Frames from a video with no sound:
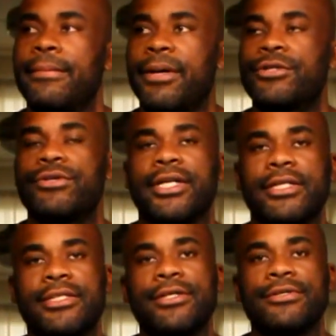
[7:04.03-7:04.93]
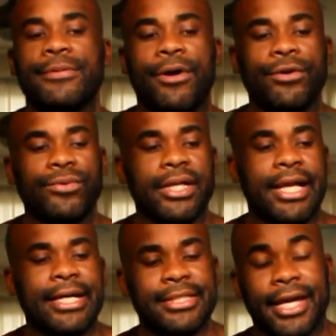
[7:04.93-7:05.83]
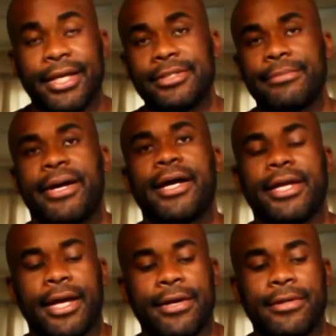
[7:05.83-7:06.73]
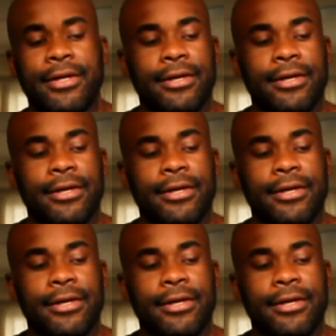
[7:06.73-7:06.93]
Make sure there's still some unrealized gains in my account.